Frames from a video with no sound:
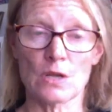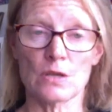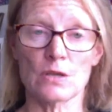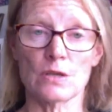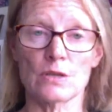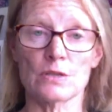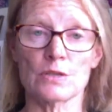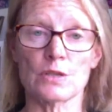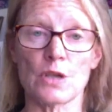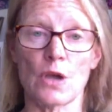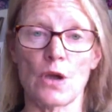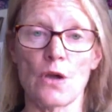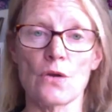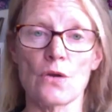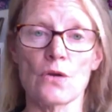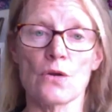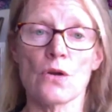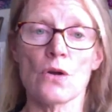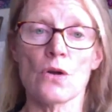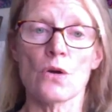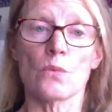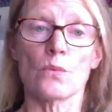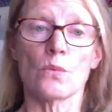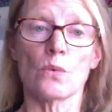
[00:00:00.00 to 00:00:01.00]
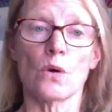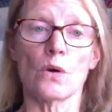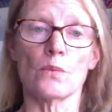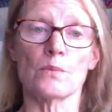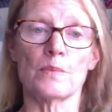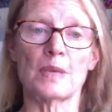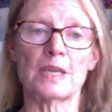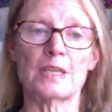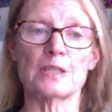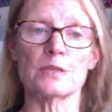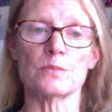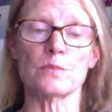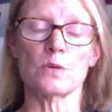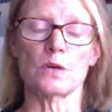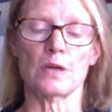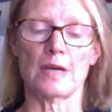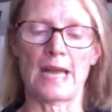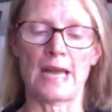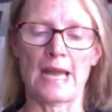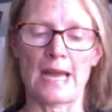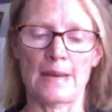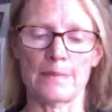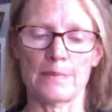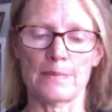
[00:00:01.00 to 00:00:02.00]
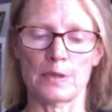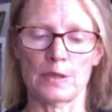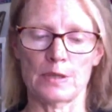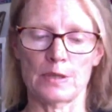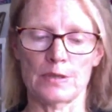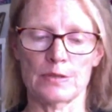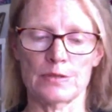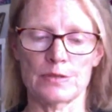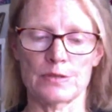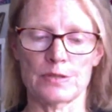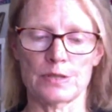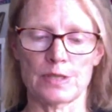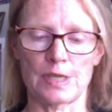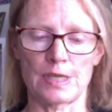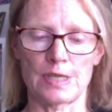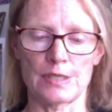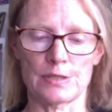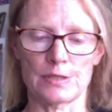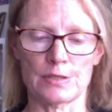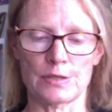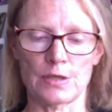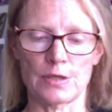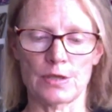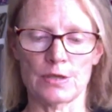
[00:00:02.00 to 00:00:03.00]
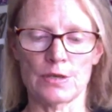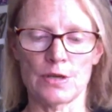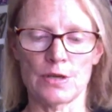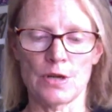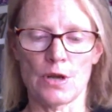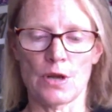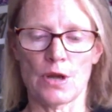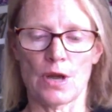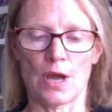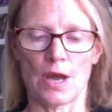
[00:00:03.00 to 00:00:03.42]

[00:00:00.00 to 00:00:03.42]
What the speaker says: So because what happens is that